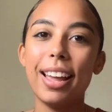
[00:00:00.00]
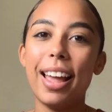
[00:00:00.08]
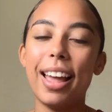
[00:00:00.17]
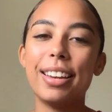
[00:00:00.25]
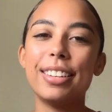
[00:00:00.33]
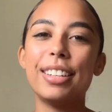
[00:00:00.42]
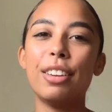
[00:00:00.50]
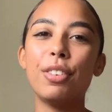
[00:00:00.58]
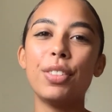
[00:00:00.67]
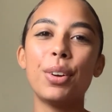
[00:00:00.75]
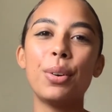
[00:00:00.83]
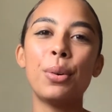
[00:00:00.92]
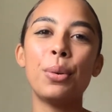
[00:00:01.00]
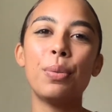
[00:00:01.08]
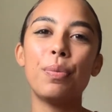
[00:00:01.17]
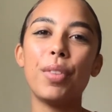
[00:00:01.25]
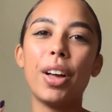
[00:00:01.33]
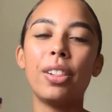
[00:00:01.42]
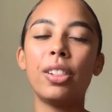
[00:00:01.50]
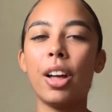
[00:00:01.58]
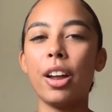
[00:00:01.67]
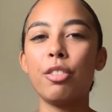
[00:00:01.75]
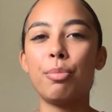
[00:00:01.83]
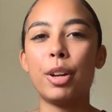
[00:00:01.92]
And even though a
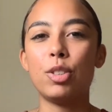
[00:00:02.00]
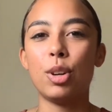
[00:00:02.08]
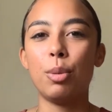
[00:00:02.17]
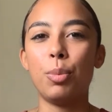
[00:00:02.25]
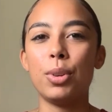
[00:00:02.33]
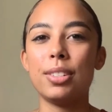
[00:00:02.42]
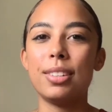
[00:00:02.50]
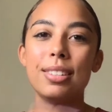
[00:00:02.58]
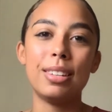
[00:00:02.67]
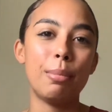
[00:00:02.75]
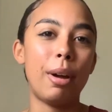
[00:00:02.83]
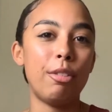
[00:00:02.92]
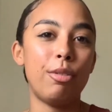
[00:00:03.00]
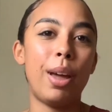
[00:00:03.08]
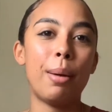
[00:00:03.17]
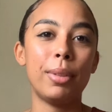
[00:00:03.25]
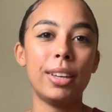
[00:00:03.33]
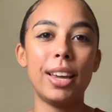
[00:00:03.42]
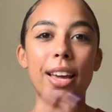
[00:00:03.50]
lot of my trip was to see my family